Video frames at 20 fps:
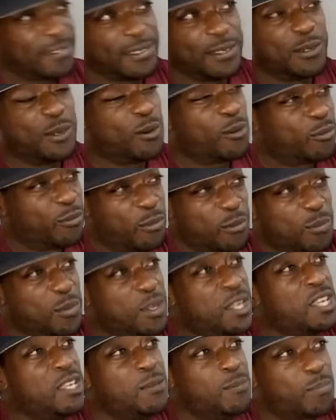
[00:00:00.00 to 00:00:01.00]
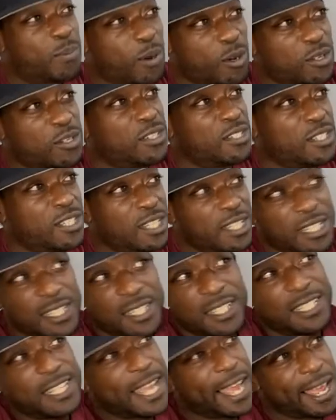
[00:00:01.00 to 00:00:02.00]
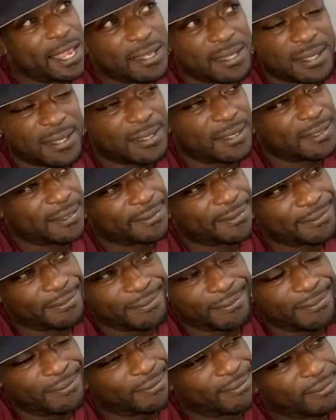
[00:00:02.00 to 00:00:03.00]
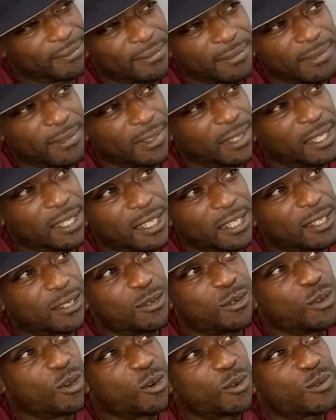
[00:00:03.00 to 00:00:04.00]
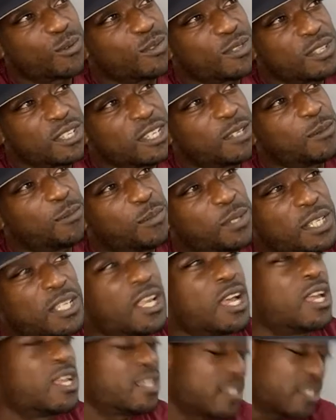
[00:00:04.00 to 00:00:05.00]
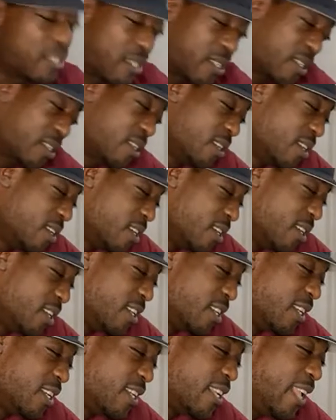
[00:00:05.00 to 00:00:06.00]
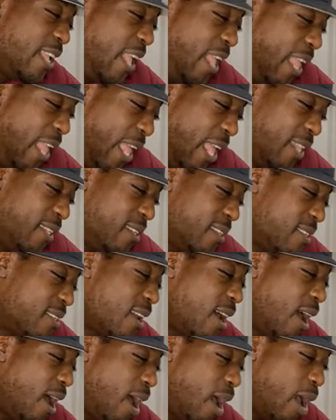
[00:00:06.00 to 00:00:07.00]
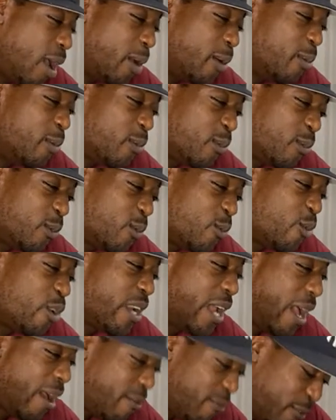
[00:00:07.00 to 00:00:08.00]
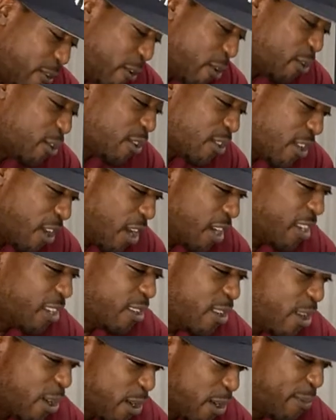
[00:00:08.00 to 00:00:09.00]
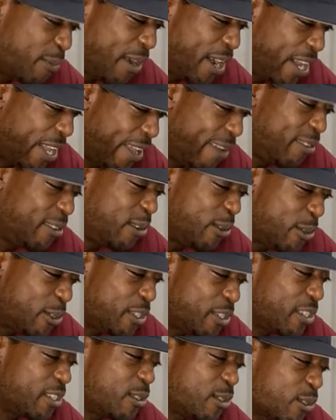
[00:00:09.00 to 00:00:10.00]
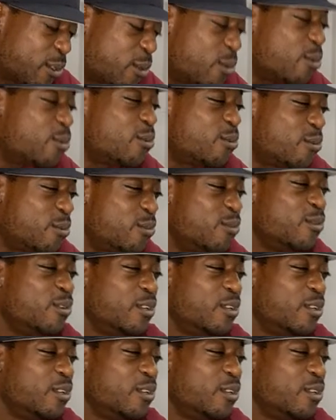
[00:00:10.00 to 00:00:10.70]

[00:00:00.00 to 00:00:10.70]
for me personally, that's, because at the time when I first started learning about evolution in school,